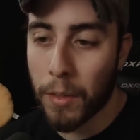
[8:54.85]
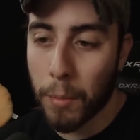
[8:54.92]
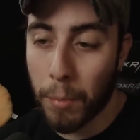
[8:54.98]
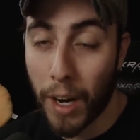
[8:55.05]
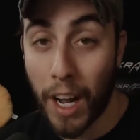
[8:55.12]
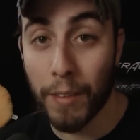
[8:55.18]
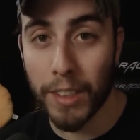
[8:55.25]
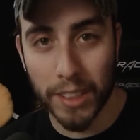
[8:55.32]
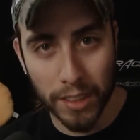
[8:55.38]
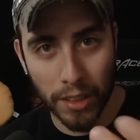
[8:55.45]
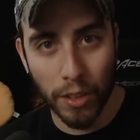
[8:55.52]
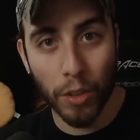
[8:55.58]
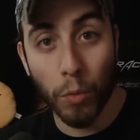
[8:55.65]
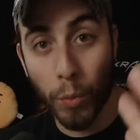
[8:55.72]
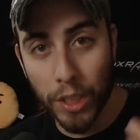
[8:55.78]
But obviously,
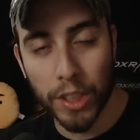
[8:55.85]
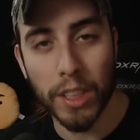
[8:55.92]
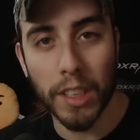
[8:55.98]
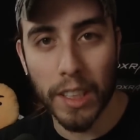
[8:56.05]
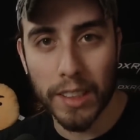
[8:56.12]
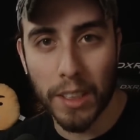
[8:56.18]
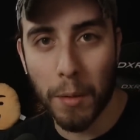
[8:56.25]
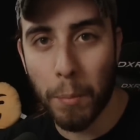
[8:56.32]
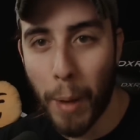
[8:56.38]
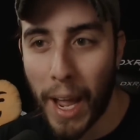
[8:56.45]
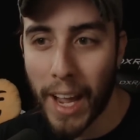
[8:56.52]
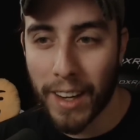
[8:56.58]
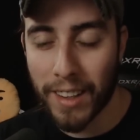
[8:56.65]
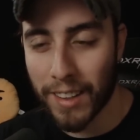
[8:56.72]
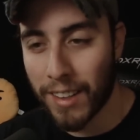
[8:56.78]
when she does come
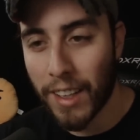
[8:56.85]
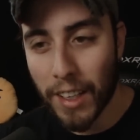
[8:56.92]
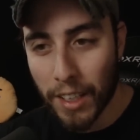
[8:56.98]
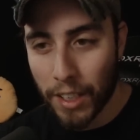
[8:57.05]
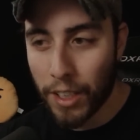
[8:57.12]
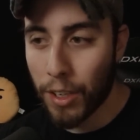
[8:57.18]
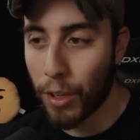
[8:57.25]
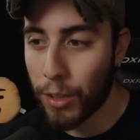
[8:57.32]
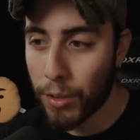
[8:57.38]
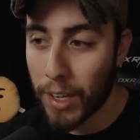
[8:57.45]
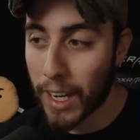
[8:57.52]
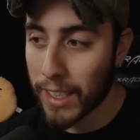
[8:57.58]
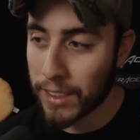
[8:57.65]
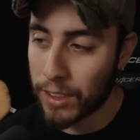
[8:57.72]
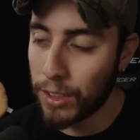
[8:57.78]
back, and you
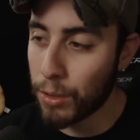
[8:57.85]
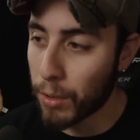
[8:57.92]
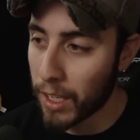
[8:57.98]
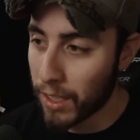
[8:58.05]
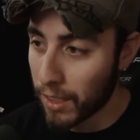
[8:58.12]
guys do